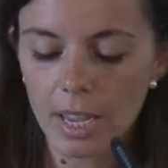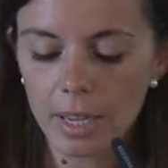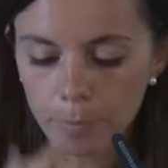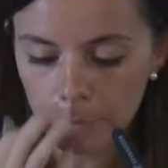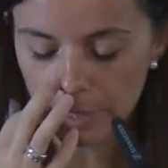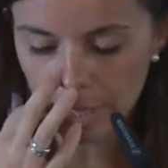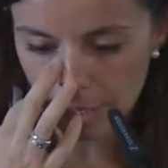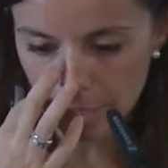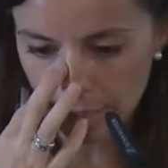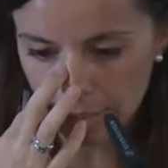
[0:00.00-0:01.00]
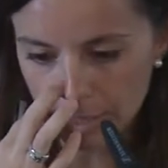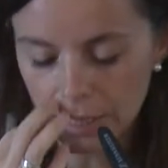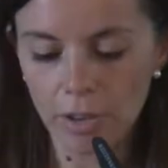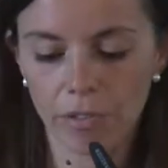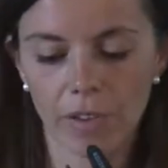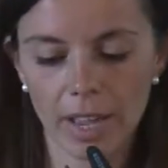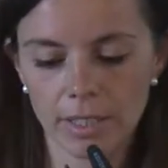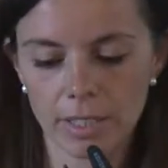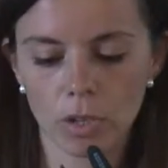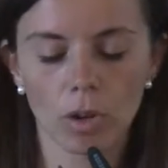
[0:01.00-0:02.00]
the
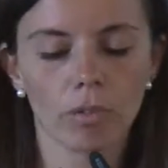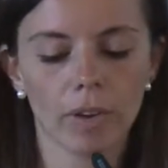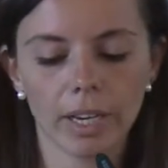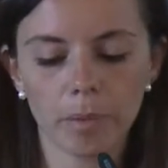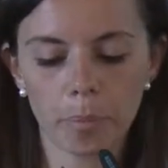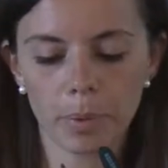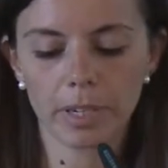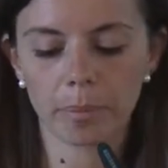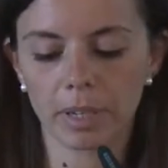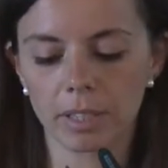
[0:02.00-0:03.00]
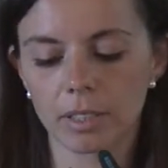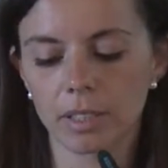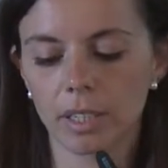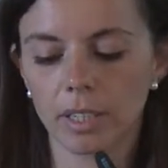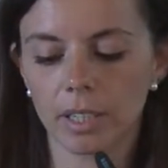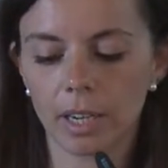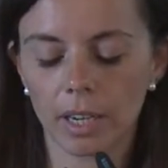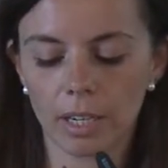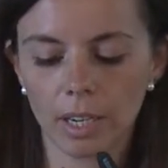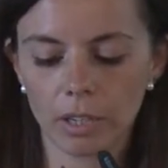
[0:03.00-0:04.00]
effect of an impairment in
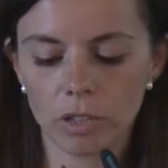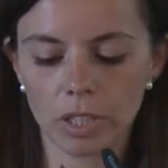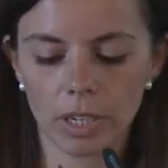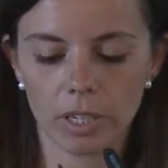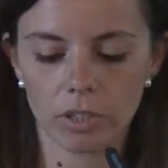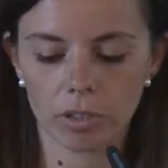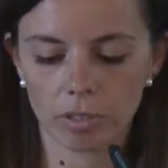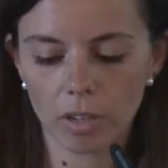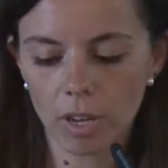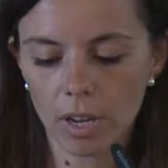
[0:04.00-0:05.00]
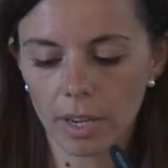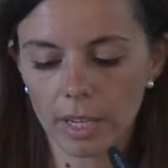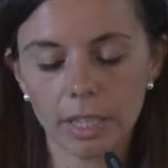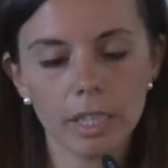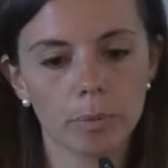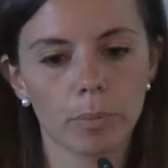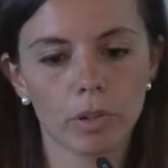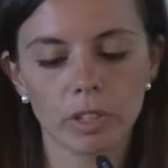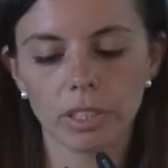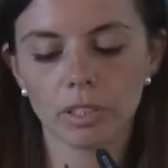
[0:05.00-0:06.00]
the N-glycosylation in each
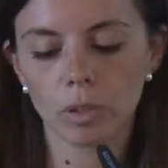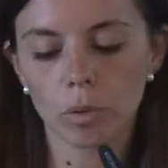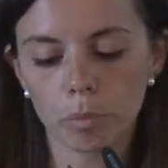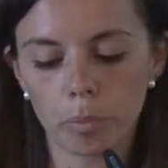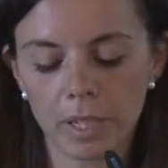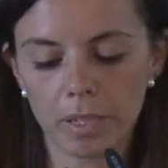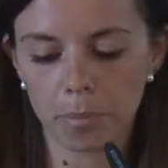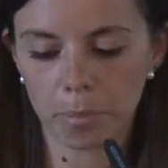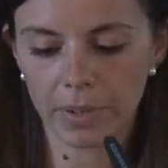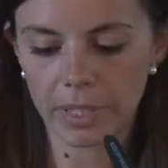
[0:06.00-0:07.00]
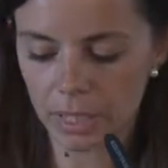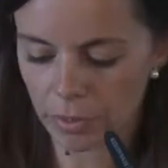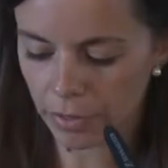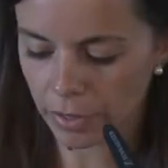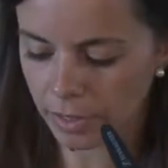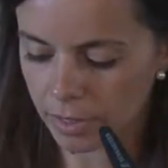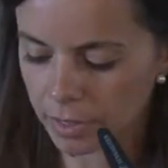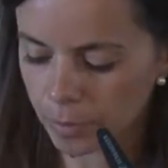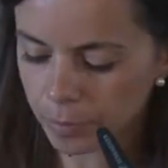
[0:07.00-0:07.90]
protein could be very different.